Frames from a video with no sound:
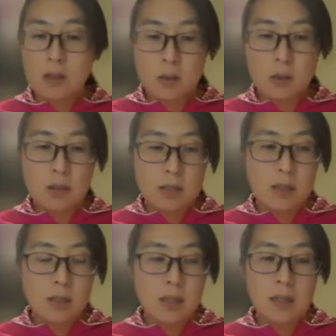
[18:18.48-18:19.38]
you know,
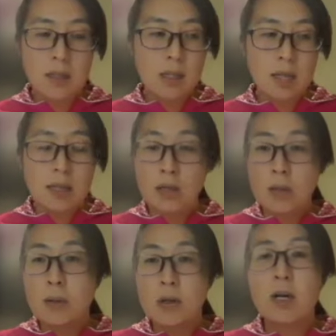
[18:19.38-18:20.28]
take
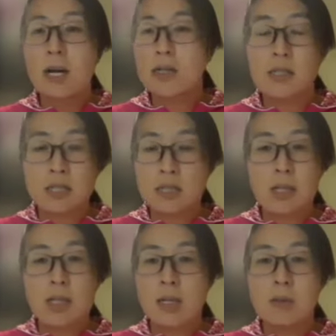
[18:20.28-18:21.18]
care of her just
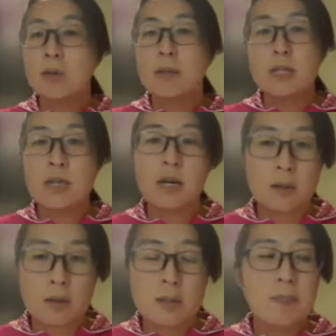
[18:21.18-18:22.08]
like everybody
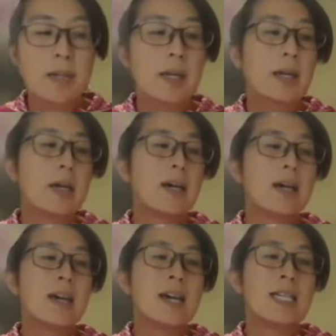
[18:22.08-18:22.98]
else.
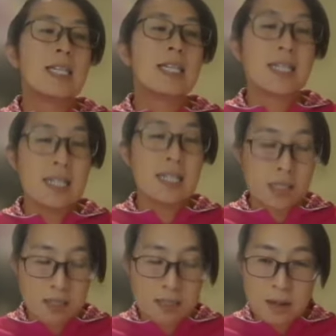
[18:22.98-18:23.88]
And she
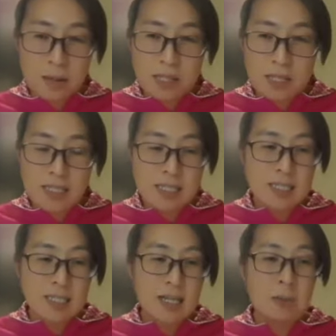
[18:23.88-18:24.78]
looked at me and
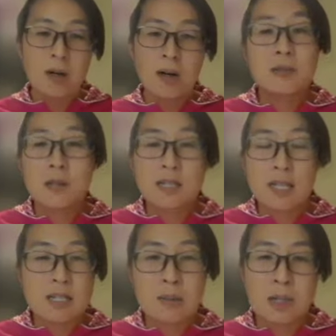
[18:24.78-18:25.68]
she said, well, I was going to
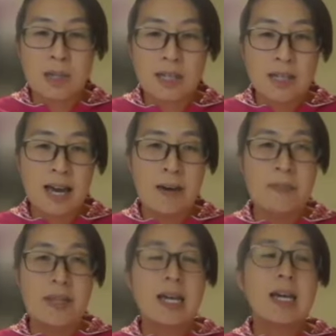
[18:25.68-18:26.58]
say something like that.
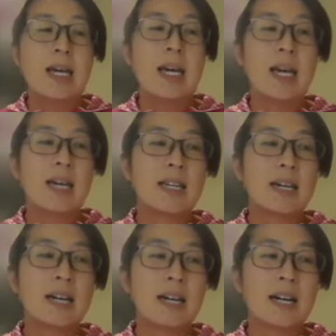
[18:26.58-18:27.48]

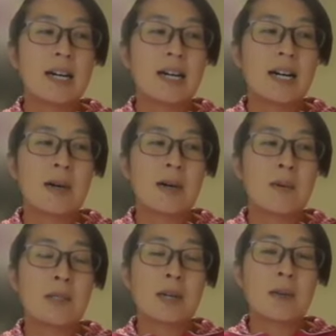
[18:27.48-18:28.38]
And
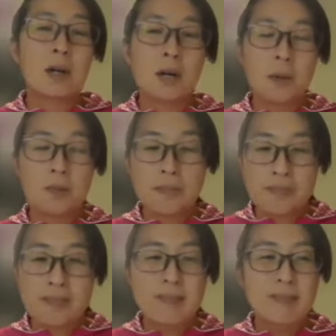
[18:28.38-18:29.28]
I was like, well,
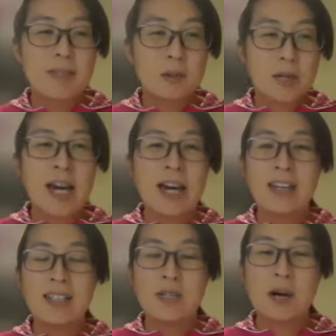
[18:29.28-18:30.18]
okay.
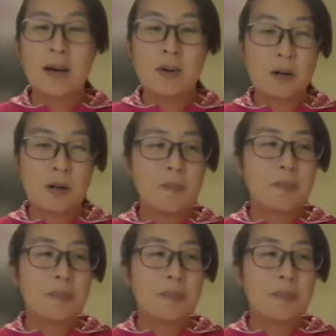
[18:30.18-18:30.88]
So I will,